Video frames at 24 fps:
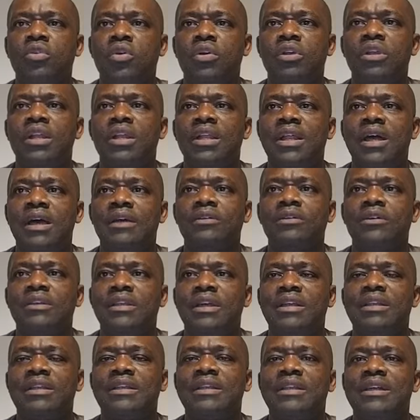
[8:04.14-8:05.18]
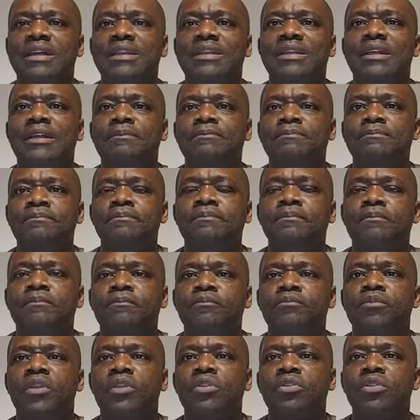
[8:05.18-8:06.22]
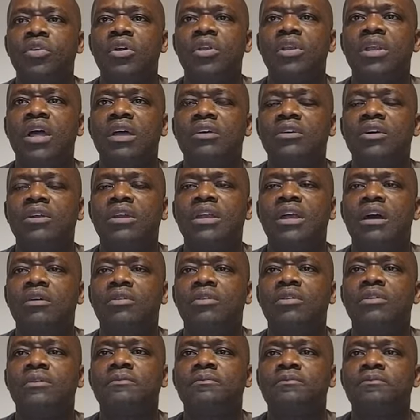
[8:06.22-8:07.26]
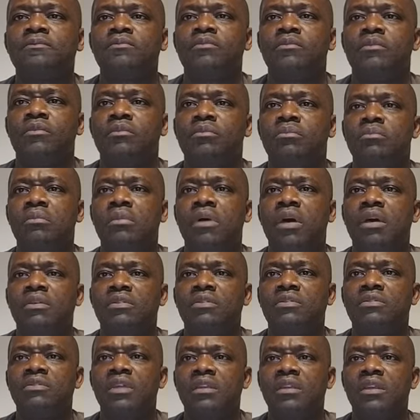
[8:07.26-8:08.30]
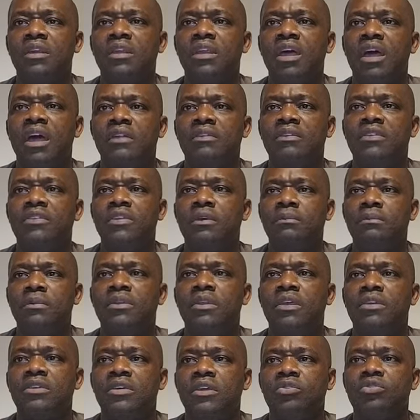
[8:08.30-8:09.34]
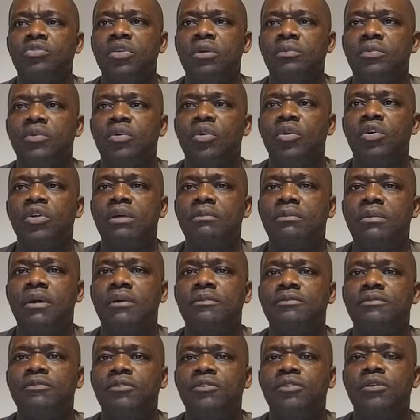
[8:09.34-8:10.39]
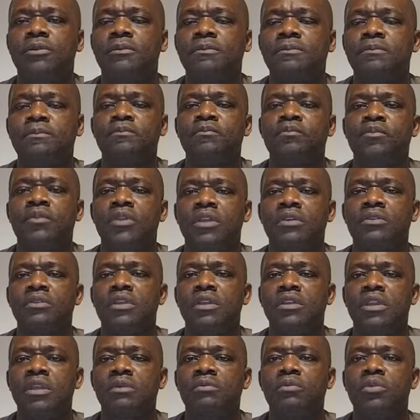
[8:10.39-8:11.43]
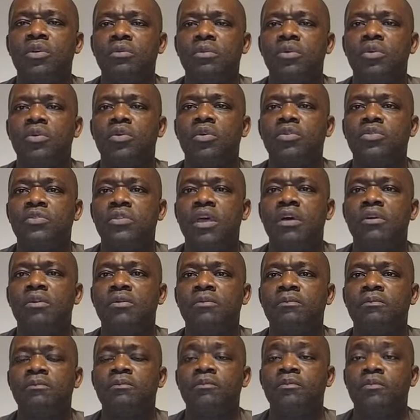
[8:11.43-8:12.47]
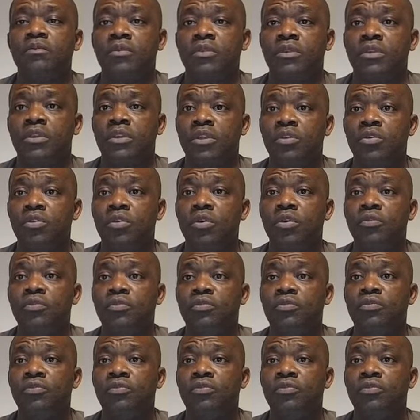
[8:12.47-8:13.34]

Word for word: on the lion and the adder. Beyond I am, I will my Sunday and setting I shall trample under my foot. In the name of because I we hold